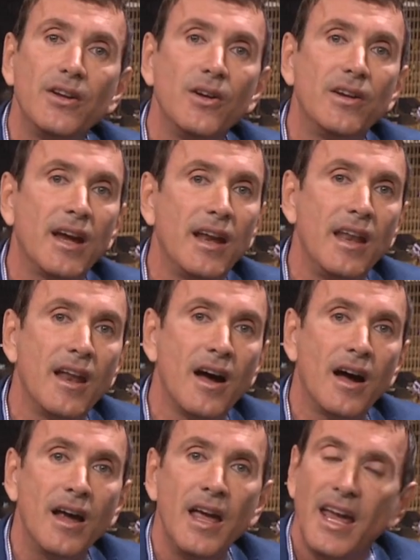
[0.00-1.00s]
You
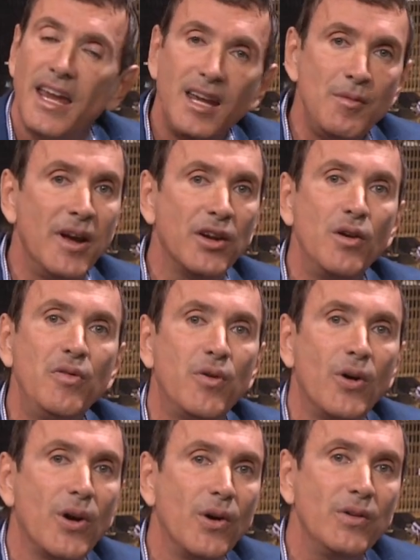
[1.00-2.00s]
can email your
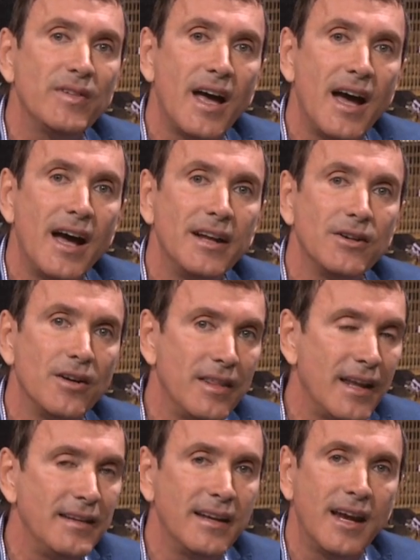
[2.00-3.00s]
photos at
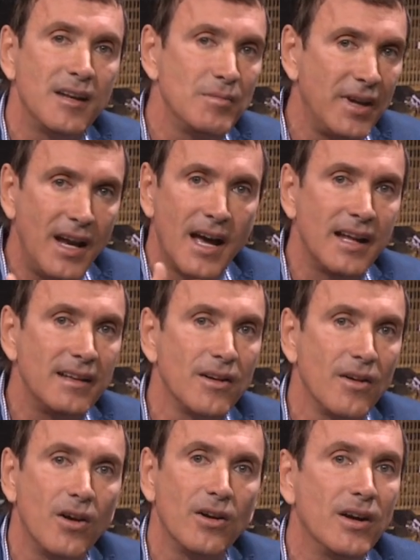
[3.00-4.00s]

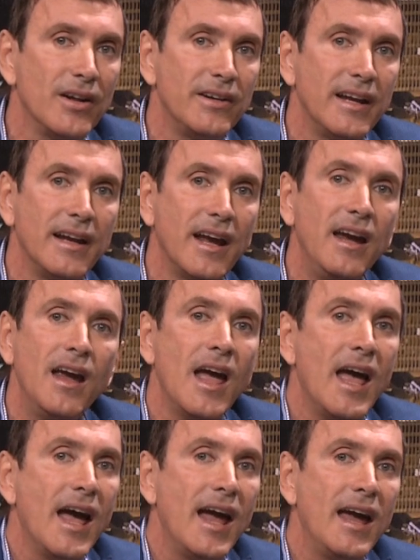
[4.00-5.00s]
authenticate@LalandeColorDNA,
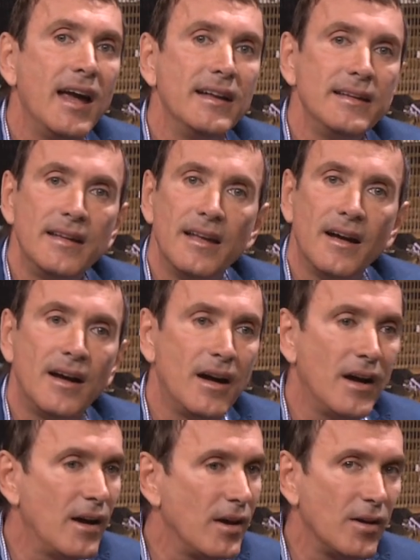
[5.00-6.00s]
and
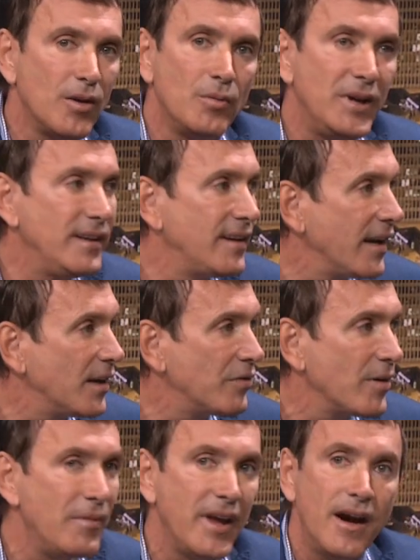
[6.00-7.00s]
we take it
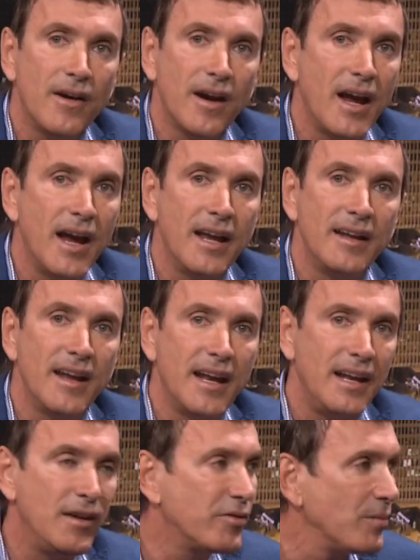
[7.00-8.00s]
from there. And
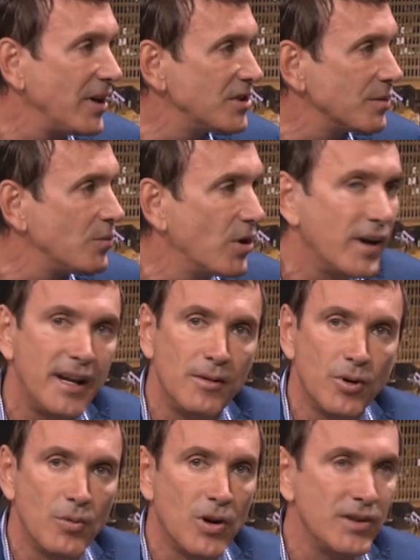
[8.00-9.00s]
any information more
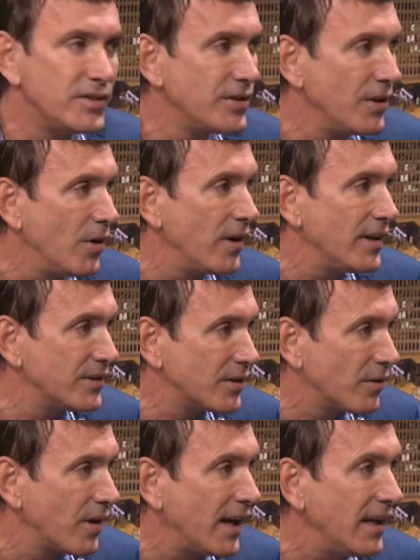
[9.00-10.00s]
anyone wants to it's
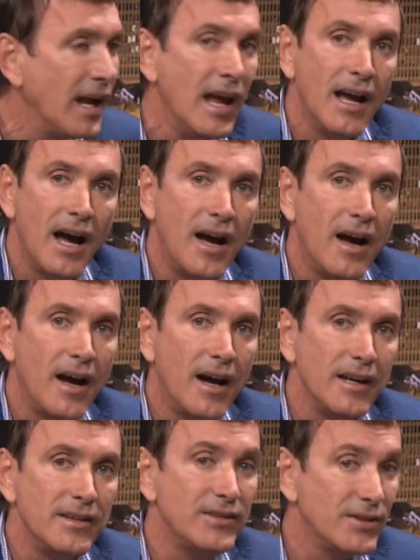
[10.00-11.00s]
great.
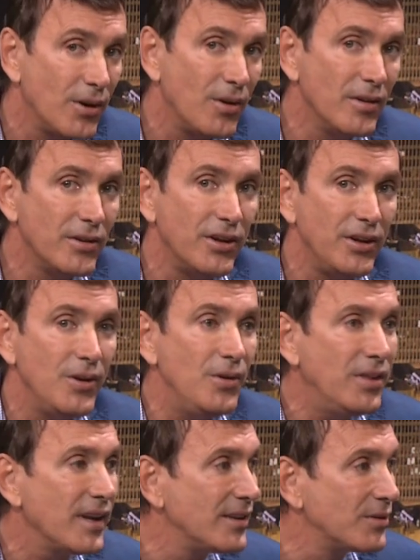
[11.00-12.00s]
So the
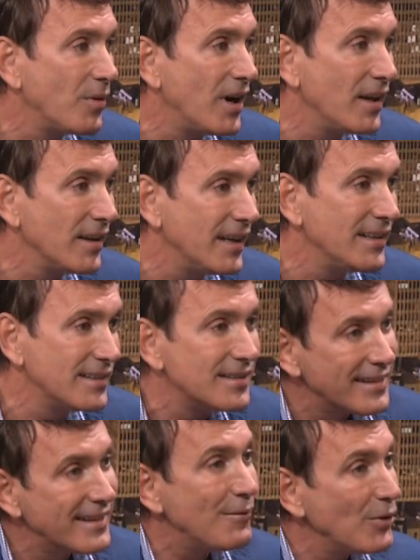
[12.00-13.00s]
youth as well is,
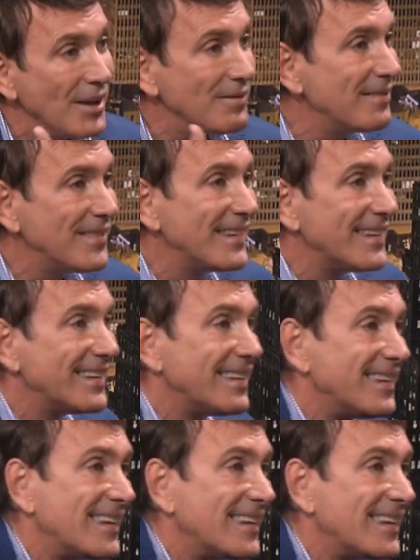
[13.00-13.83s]
very good.